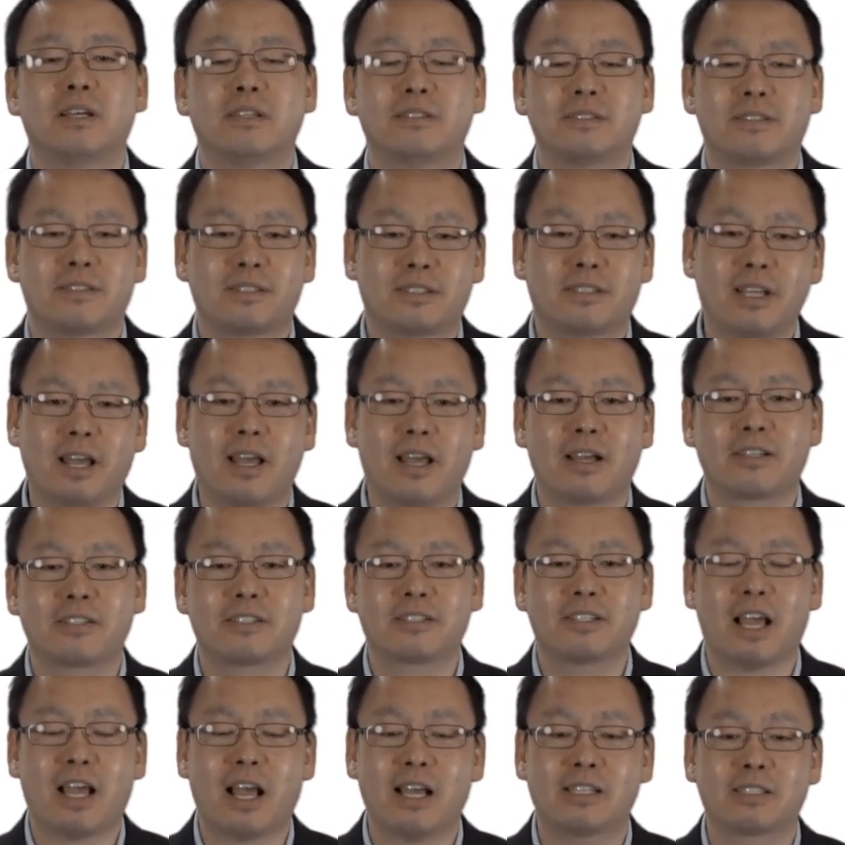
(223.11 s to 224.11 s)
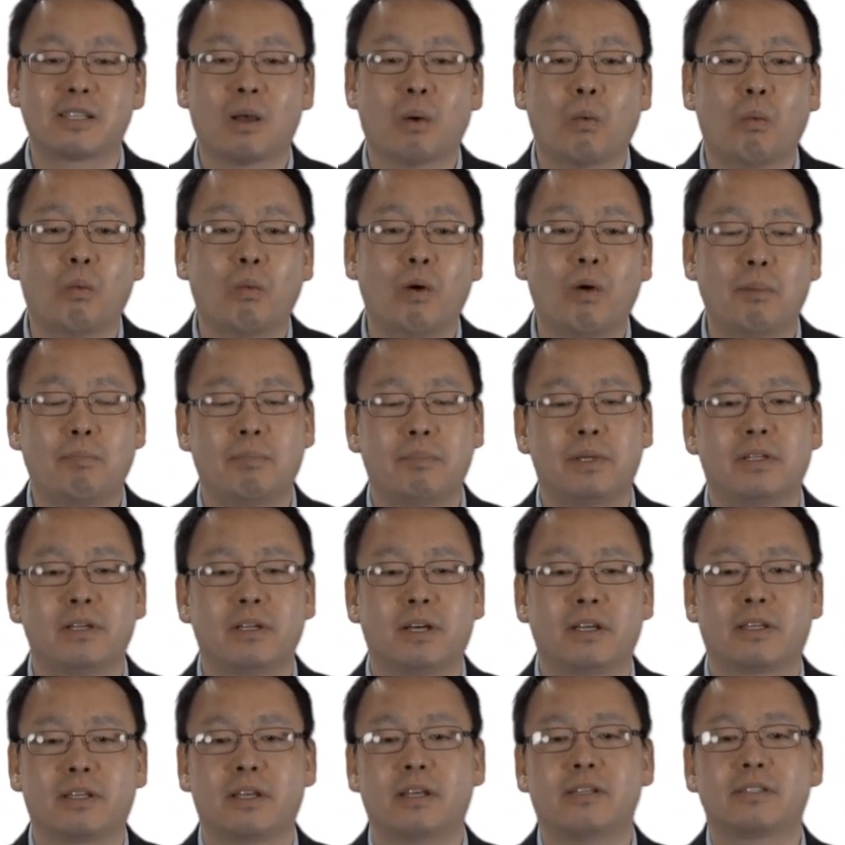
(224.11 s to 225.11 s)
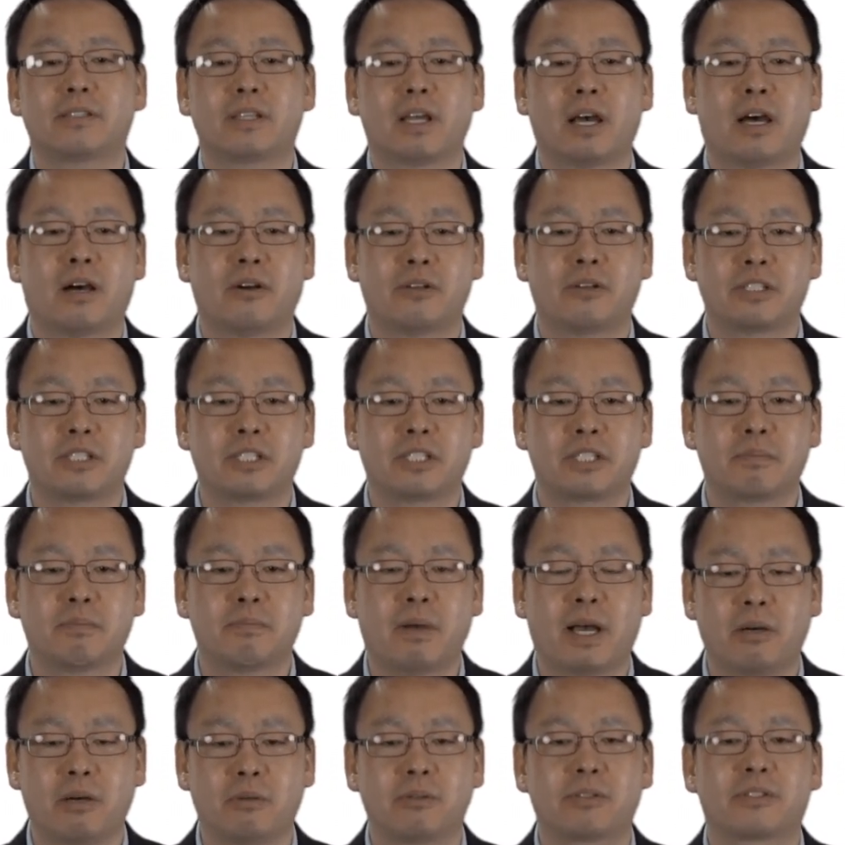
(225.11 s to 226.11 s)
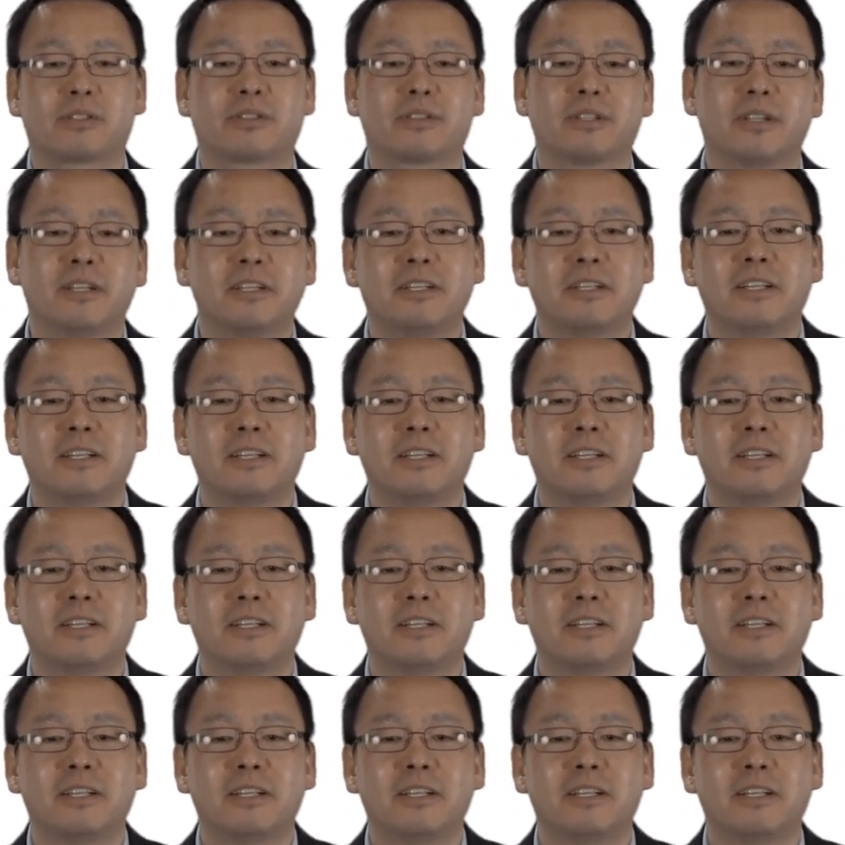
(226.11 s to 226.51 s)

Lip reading: sex as a weapon against our spouse.